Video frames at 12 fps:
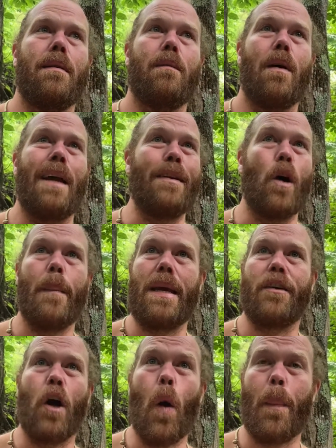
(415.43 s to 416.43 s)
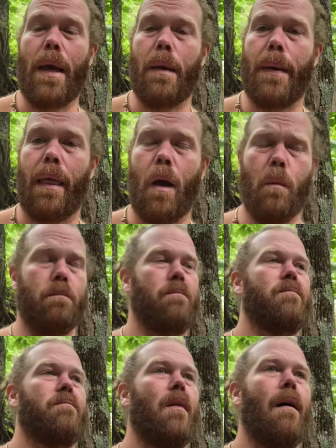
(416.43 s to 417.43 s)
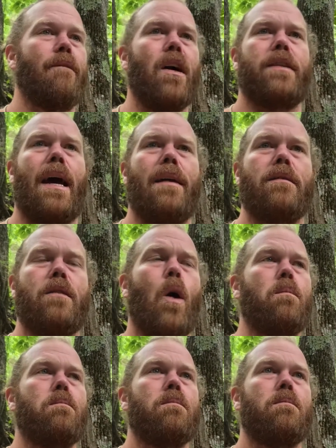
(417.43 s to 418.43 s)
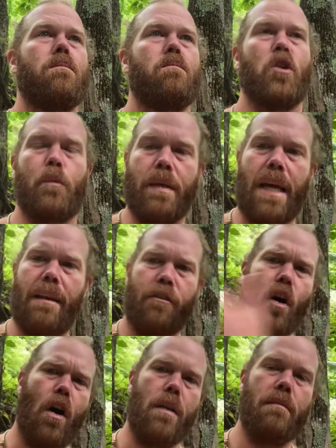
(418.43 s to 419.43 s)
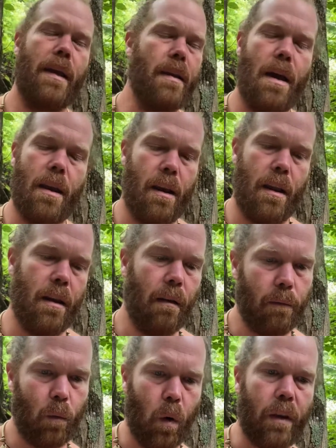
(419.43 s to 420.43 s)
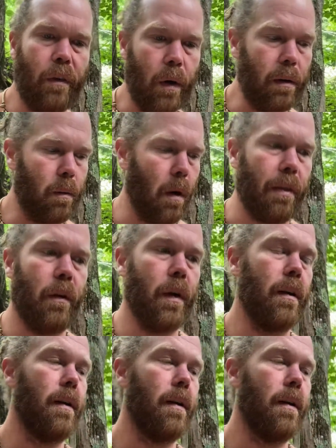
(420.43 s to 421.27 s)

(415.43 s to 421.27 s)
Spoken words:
I don't mean coping, being like, oh, fuck that, nope, just pretend it's gone. I'm like, no. Work through it.